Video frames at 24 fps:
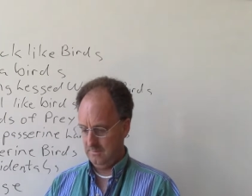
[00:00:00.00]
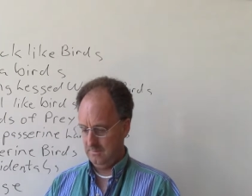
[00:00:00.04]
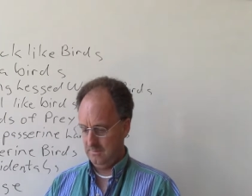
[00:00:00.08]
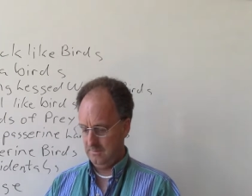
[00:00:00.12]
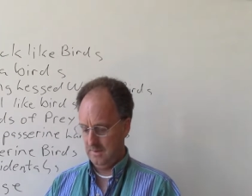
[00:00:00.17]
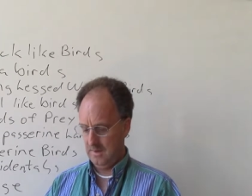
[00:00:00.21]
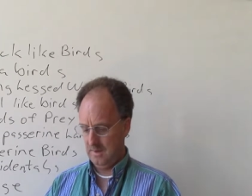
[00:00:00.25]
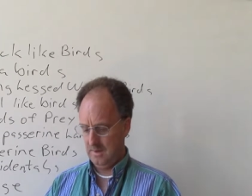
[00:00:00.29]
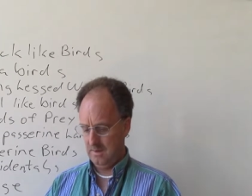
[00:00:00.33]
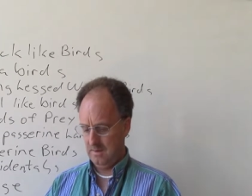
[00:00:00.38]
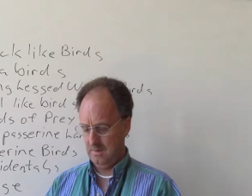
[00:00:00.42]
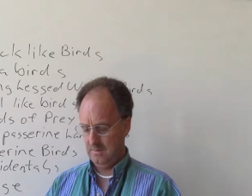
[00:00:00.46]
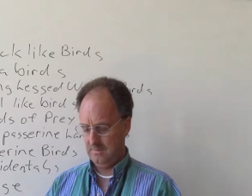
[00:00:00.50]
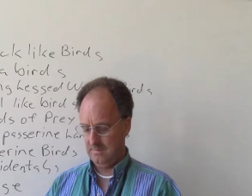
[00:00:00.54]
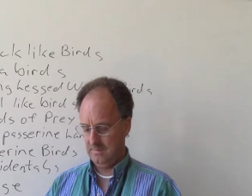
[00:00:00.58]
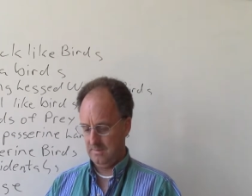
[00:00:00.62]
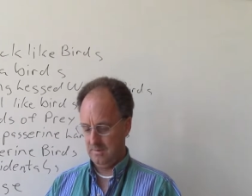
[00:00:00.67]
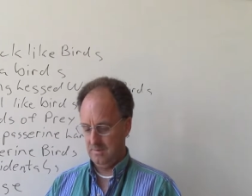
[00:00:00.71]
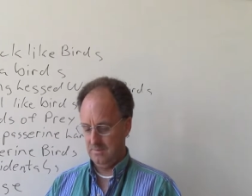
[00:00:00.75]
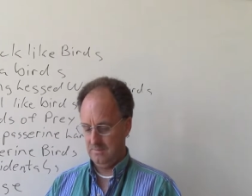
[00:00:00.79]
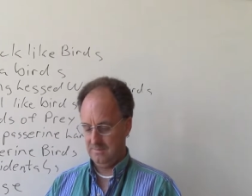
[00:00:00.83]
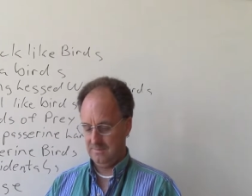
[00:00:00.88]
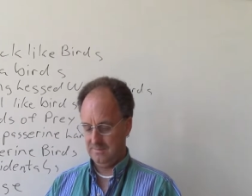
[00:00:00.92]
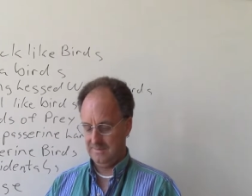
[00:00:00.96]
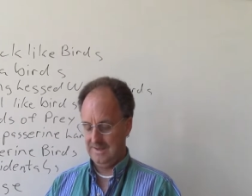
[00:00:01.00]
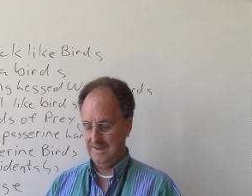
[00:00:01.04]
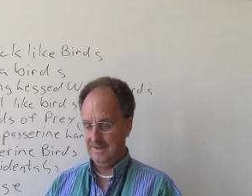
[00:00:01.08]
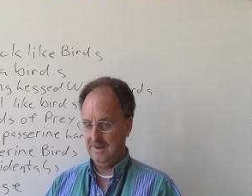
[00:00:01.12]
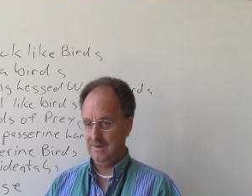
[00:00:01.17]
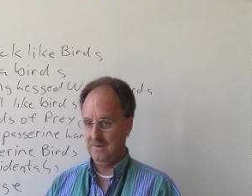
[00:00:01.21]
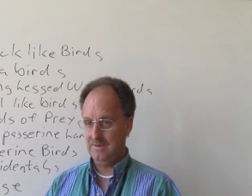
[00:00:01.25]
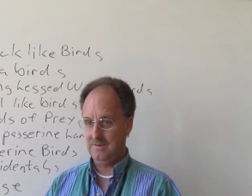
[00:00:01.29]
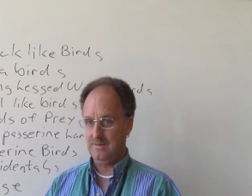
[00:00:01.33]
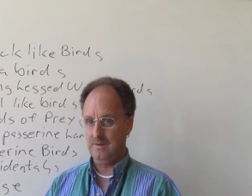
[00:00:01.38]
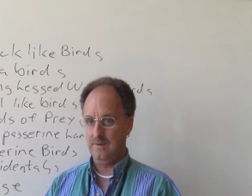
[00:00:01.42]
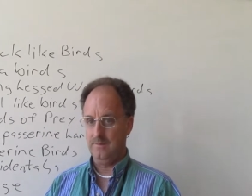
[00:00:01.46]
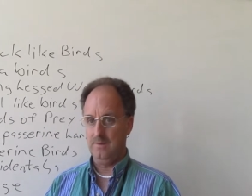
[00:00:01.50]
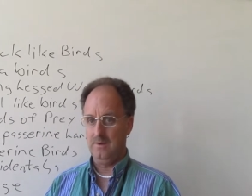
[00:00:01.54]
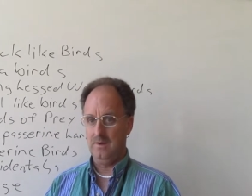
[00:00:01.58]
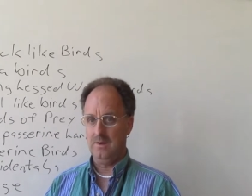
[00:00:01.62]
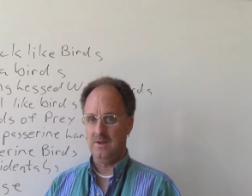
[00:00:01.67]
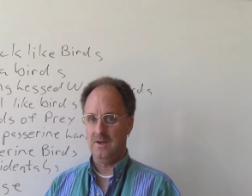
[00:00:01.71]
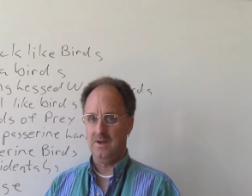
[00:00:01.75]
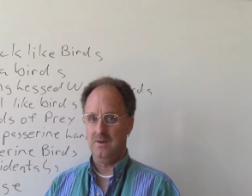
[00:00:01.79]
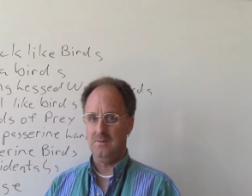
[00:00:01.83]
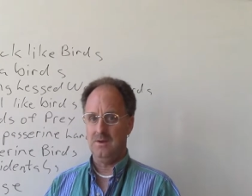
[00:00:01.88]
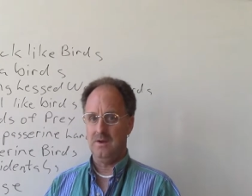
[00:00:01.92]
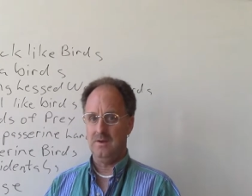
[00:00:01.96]
skittish, skittish if you
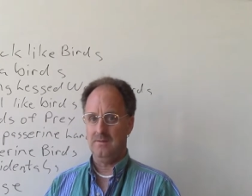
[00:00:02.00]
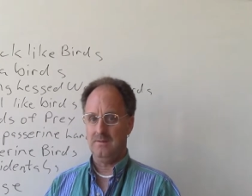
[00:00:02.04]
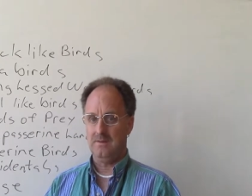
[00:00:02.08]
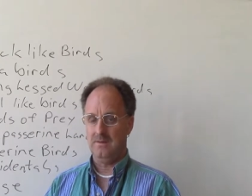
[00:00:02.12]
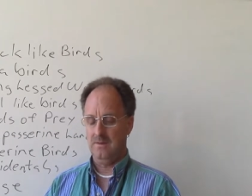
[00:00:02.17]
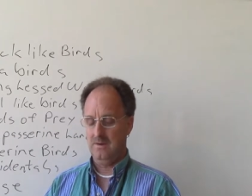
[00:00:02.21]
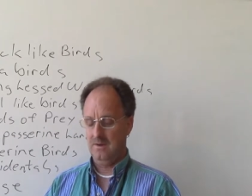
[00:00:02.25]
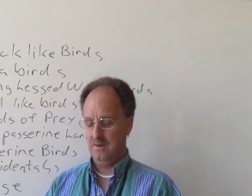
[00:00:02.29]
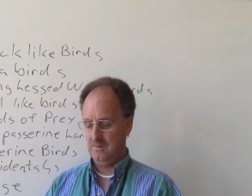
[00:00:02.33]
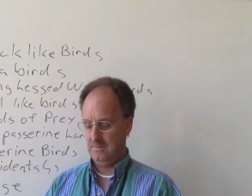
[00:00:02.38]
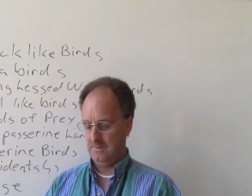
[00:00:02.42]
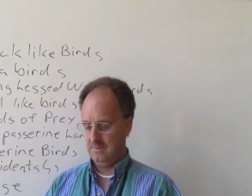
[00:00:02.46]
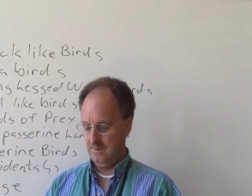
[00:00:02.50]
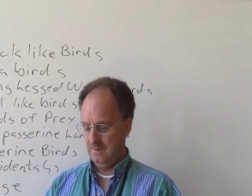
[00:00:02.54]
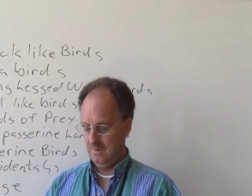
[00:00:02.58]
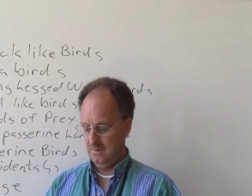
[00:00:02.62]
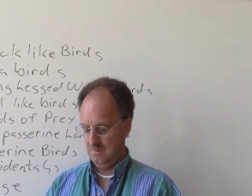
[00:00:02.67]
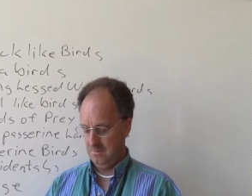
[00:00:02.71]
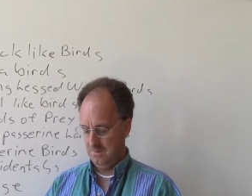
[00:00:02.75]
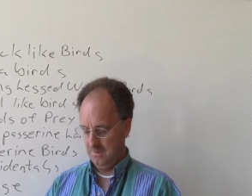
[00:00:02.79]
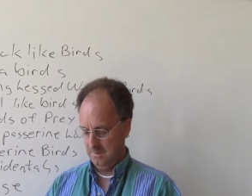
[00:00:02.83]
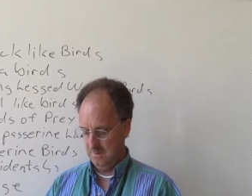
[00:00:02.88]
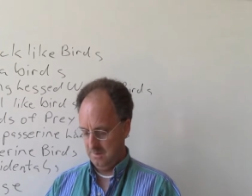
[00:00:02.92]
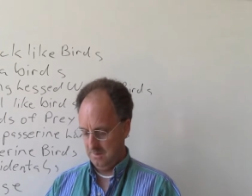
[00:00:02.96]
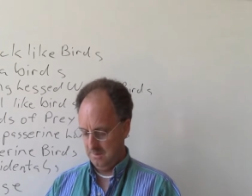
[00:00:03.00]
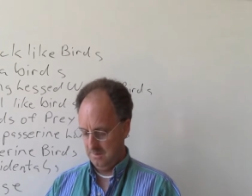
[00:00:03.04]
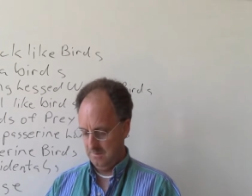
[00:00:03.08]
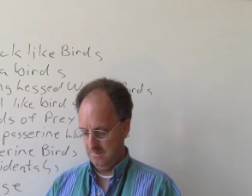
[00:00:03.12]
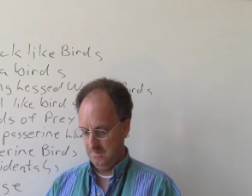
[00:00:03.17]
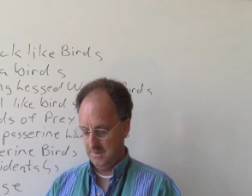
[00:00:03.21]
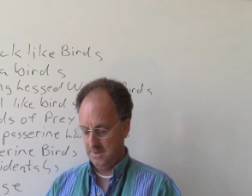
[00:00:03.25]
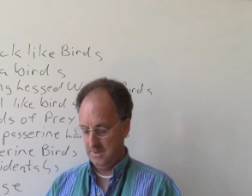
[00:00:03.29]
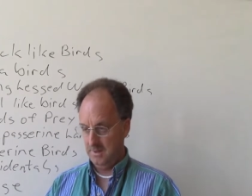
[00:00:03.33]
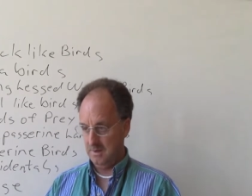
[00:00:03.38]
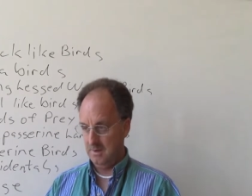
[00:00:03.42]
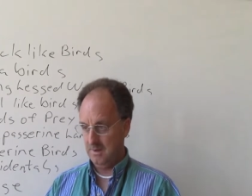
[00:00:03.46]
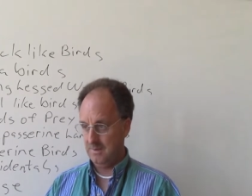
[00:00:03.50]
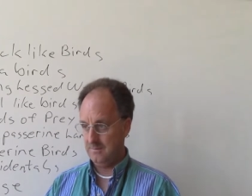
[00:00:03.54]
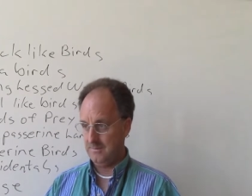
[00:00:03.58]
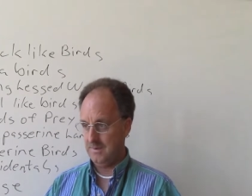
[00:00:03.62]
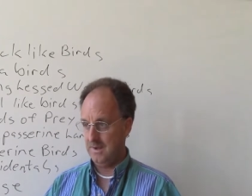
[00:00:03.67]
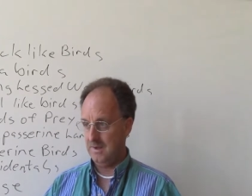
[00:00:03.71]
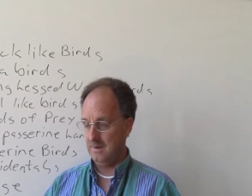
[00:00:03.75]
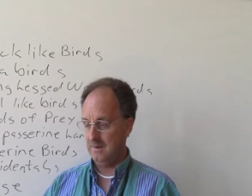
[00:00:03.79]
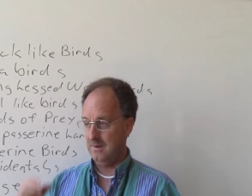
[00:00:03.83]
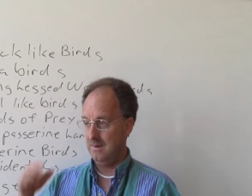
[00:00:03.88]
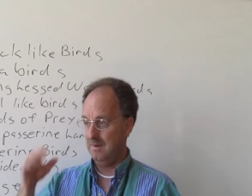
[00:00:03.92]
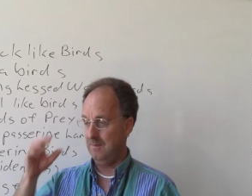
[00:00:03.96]
come out telling some are You know, I've
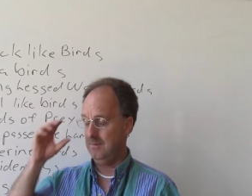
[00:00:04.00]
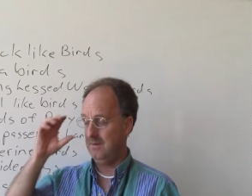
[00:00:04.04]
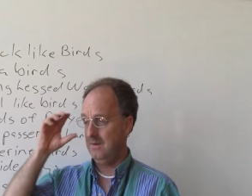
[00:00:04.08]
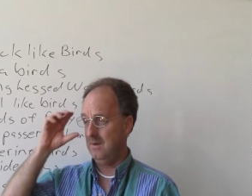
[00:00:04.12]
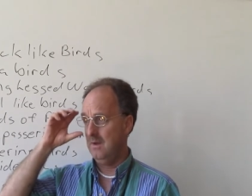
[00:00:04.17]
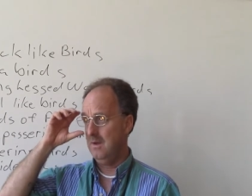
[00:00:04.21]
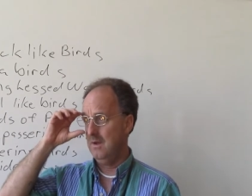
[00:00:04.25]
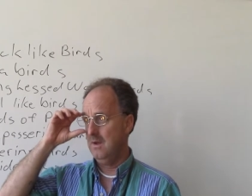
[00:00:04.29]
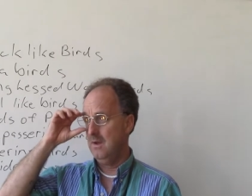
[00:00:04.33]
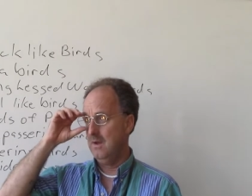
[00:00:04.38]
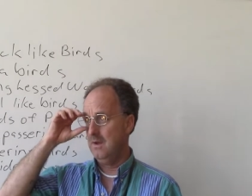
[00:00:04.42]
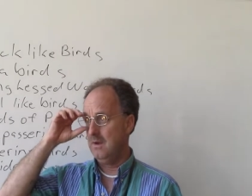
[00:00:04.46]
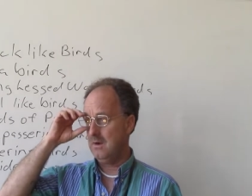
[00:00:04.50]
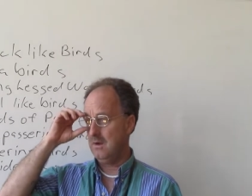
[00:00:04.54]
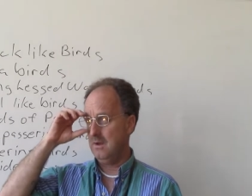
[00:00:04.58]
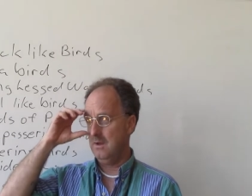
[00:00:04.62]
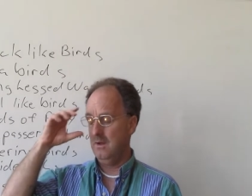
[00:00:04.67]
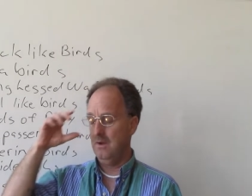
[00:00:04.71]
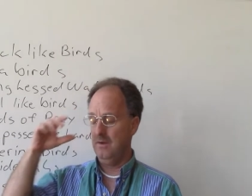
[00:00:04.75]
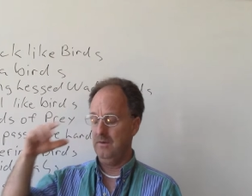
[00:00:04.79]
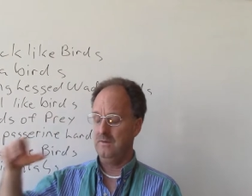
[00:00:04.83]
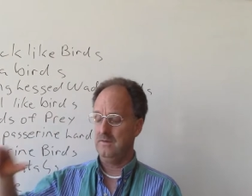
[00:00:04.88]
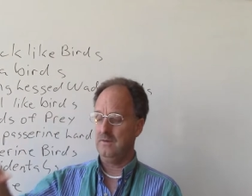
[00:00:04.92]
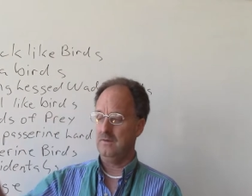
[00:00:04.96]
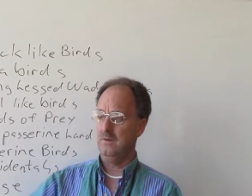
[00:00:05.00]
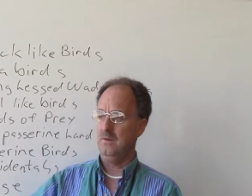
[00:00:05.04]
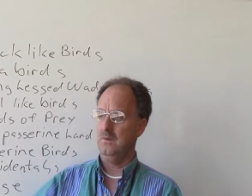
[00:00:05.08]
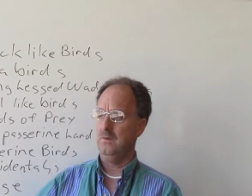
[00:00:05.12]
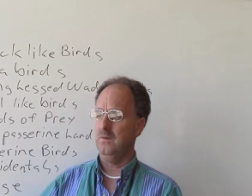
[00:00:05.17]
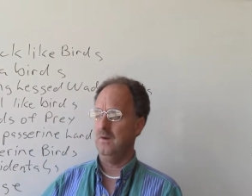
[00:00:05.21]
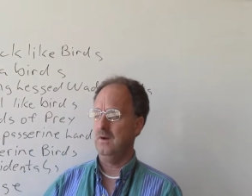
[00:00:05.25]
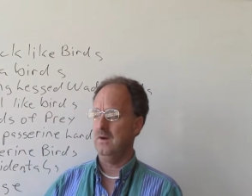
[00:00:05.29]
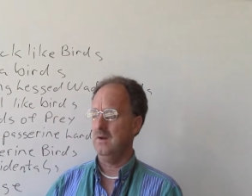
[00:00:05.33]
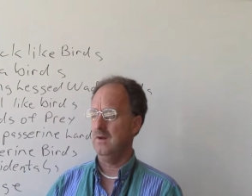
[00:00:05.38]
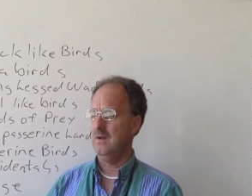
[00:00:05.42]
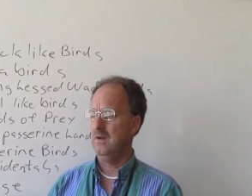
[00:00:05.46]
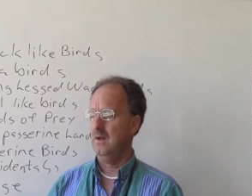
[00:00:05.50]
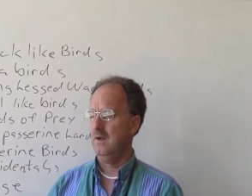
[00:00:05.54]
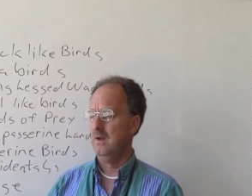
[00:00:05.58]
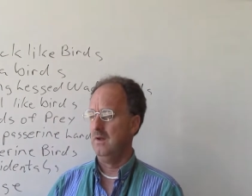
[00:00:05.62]
gotten up close to uh,